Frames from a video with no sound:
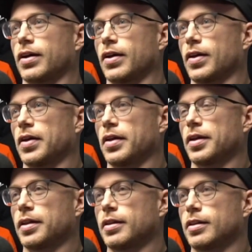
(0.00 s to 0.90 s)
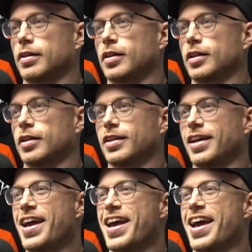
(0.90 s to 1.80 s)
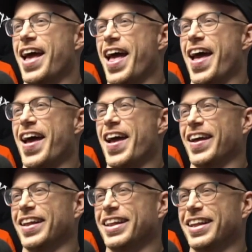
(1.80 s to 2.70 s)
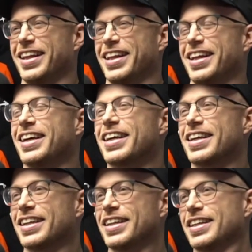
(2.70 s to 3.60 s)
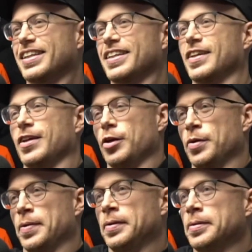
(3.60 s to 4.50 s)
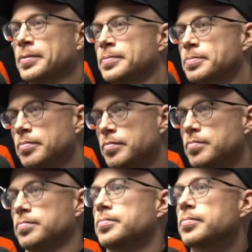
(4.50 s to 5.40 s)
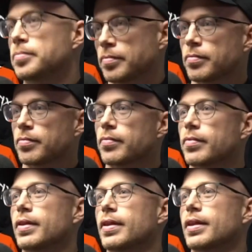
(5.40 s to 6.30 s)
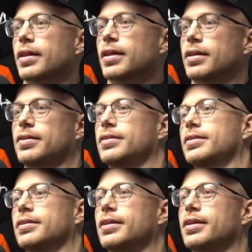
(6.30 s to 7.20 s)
And it's on. Doesn't matter. Melted away. I'm not thinking about nothing but these motherfucking riffs, daddy.